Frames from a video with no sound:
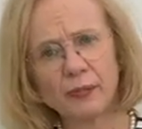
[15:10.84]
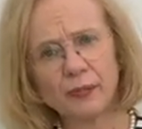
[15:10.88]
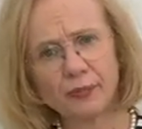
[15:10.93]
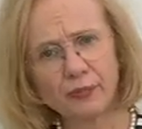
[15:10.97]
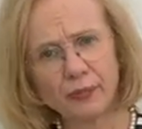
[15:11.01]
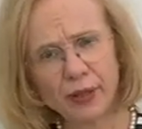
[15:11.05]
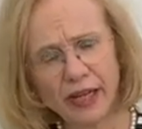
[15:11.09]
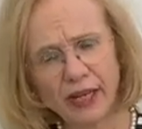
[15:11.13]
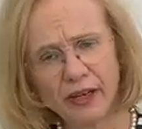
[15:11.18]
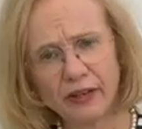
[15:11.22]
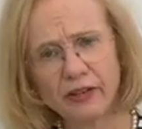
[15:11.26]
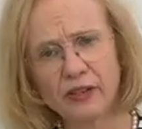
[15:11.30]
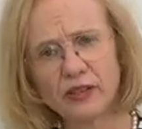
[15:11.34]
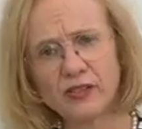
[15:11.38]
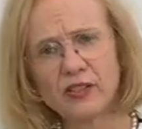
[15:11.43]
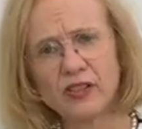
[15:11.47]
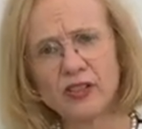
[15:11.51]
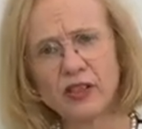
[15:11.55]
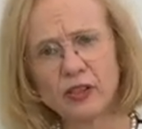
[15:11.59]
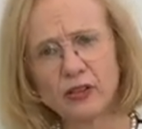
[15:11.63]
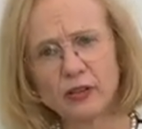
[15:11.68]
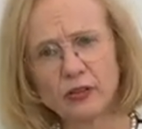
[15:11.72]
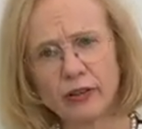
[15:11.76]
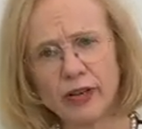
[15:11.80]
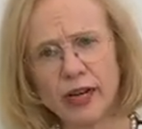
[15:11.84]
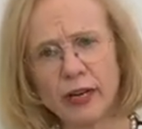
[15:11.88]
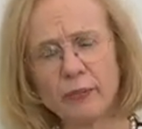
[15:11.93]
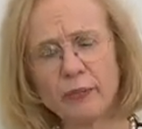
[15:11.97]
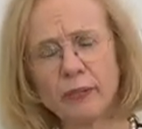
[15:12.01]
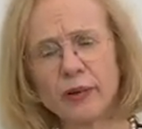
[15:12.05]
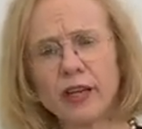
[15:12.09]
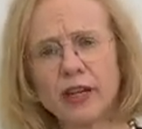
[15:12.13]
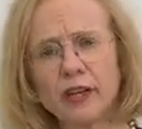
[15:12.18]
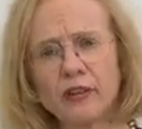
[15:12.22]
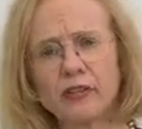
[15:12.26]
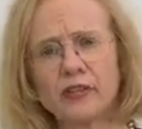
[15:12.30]
parents and
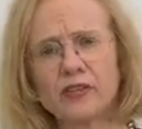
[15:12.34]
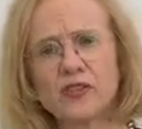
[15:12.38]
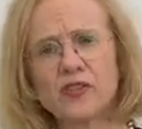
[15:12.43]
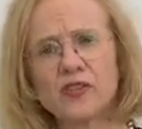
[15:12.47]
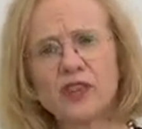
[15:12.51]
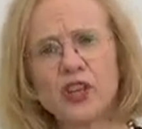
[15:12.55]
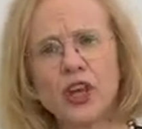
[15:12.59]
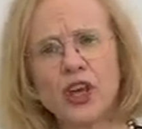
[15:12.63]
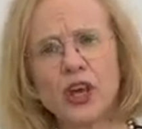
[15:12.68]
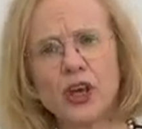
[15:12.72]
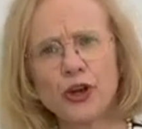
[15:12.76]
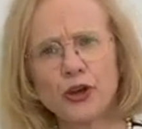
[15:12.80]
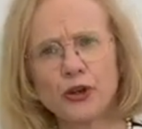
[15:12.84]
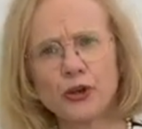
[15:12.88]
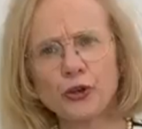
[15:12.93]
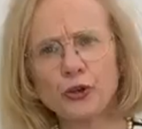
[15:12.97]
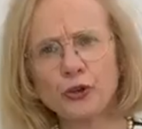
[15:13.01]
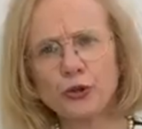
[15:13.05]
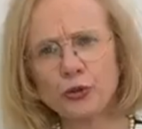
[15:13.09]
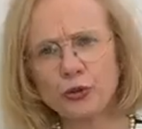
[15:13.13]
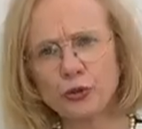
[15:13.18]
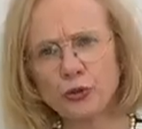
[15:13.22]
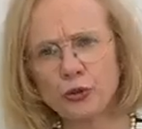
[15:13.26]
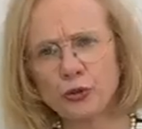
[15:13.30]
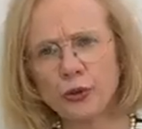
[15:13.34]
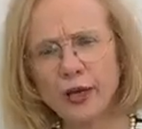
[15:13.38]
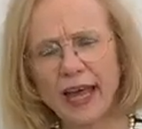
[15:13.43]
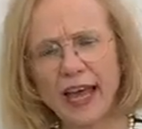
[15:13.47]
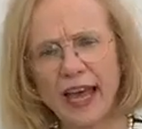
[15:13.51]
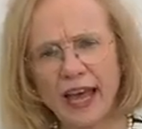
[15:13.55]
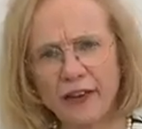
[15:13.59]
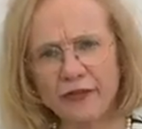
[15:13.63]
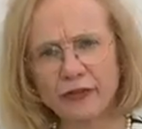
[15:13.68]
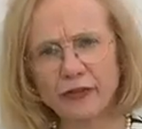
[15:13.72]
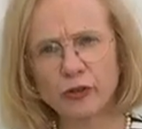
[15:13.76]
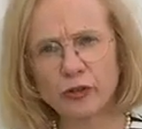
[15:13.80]
grandparents who
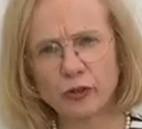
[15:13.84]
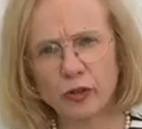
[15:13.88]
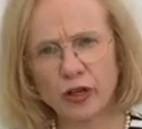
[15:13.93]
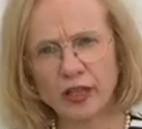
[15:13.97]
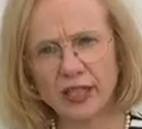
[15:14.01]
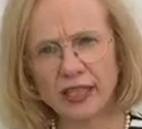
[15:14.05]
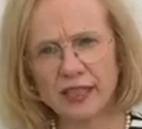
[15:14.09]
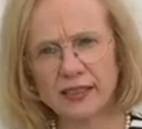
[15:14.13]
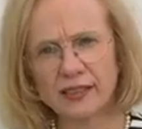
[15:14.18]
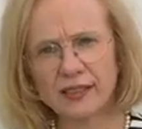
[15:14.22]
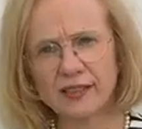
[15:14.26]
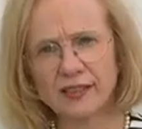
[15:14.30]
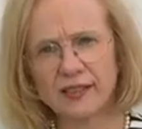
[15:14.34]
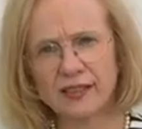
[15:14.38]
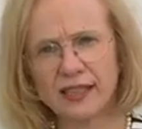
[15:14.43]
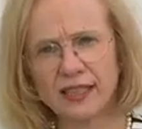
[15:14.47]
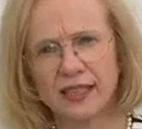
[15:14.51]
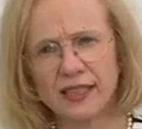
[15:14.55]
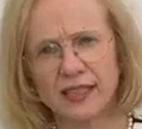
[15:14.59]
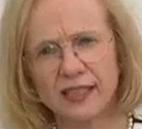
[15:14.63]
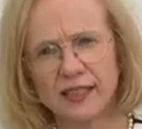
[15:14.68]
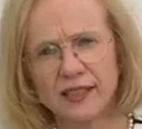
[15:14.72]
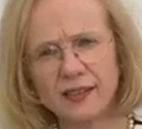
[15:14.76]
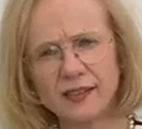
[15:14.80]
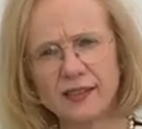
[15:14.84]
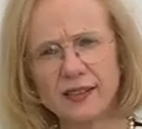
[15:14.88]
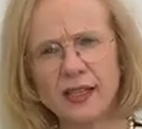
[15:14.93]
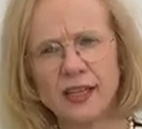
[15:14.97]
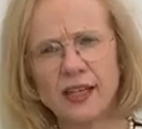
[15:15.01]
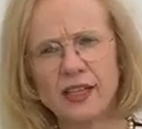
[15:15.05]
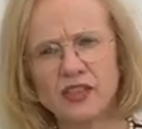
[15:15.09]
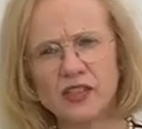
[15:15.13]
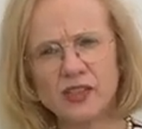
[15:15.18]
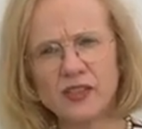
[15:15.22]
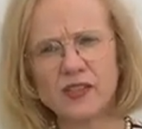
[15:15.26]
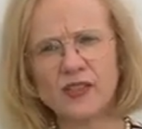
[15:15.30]
have chronic disease.
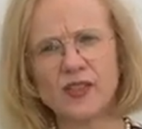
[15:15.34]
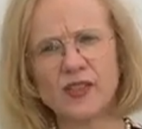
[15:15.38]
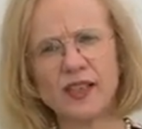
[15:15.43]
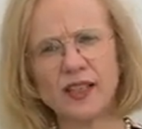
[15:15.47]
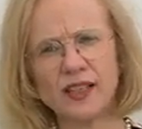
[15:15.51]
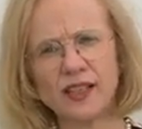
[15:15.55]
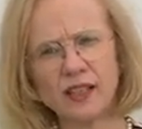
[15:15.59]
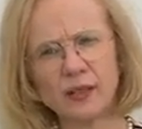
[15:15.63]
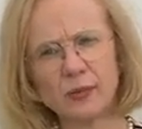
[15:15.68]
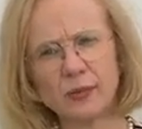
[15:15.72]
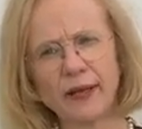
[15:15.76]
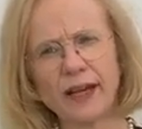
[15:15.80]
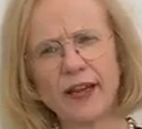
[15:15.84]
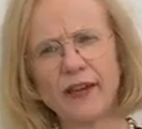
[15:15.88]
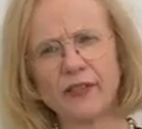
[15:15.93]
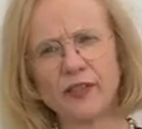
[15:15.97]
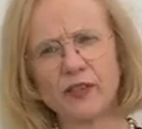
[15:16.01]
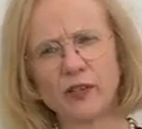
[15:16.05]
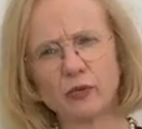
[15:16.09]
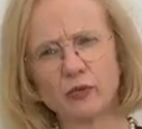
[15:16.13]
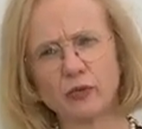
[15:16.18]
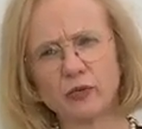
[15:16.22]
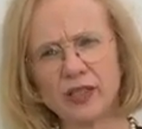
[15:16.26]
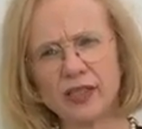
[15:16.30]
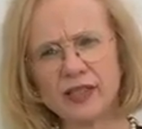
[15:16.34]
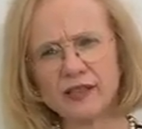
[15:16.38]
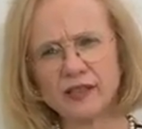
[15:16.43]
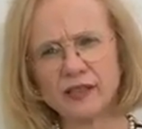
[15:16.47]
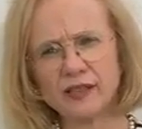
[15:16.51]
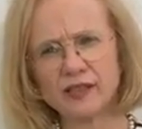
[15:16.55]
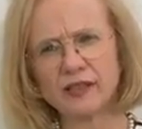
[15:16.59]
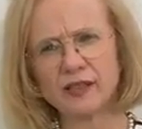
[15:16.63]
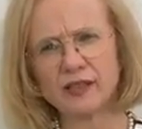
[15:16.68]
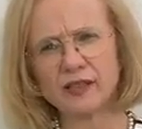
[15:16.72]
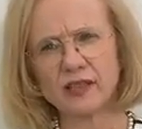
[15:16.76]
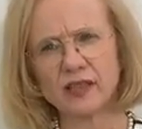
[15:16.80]
Just think about the
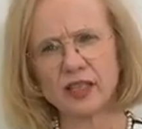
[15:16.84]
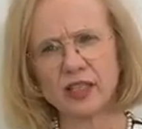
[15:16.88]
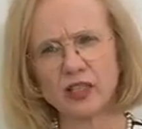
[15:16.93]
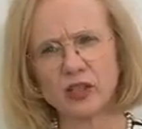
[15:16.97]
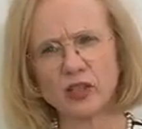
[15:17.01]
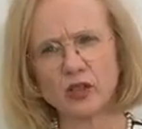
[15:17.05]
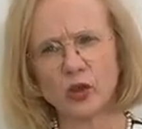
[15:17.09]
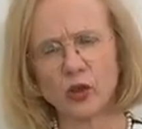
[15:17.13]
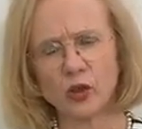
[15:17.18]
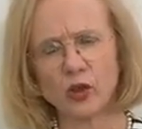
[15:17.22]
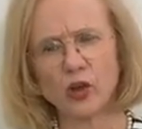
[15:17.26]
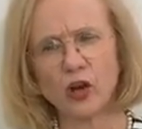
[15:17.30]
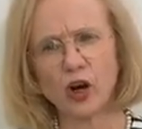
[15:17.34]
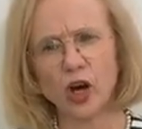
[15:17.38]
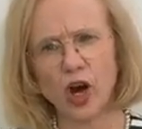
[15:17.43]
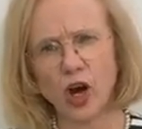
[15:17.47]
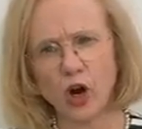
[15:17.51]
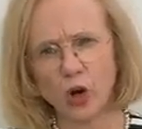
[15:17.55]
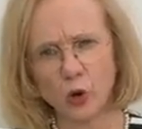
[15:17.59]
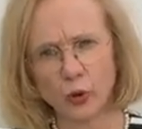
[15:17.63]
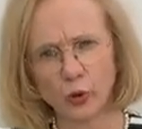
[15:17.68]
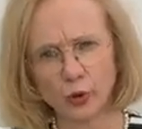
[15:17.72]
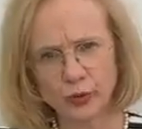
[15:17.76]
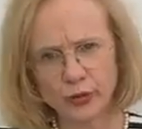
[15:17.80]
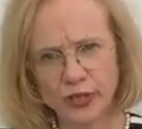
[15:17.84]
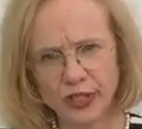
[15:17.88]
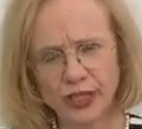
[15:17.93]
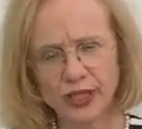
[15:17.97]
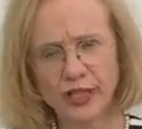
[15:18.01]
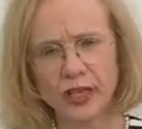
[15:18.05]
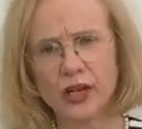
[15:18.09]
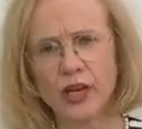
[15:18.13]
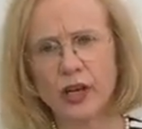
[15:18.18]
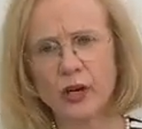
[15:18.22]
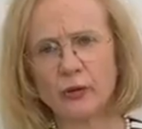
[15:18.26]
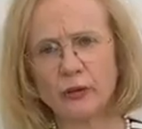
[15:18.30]
risks that your
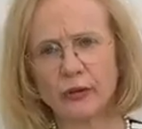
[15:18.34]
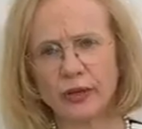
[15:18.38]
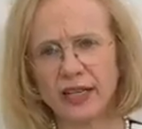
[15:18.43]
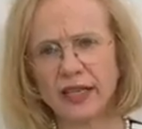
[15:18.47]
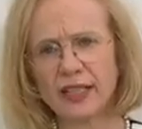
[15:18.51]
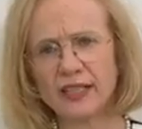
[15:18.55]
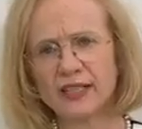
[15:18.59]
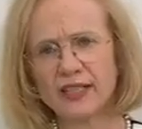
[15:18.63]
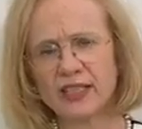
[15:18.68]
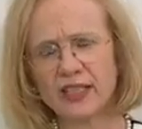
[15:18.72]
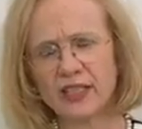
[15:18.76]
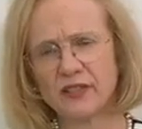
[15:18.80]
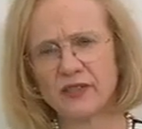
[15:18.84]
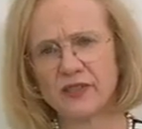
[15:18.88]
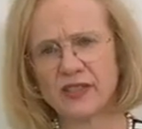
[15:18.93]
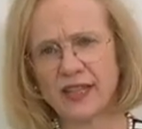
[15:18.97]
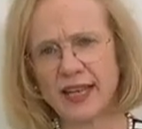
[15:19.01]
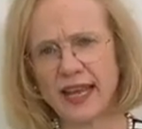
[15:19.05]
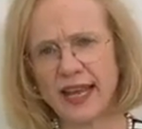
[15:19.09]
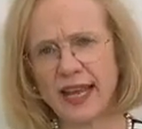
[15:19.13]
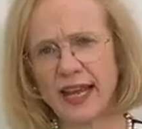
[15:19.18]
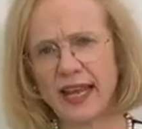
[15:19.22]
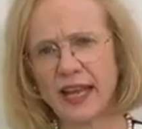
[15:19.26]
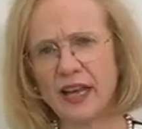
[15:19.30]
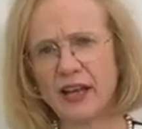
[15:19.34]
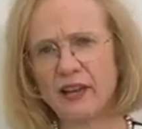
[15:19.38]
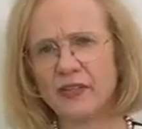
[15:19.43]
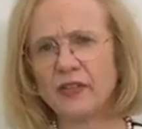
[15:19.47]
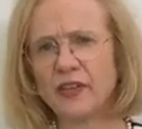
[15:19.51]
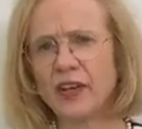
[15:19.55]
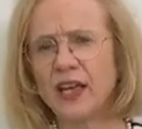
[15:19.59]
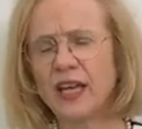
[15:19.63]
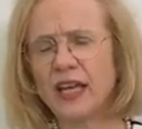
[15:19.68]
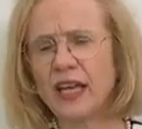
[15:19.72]
older relatives have.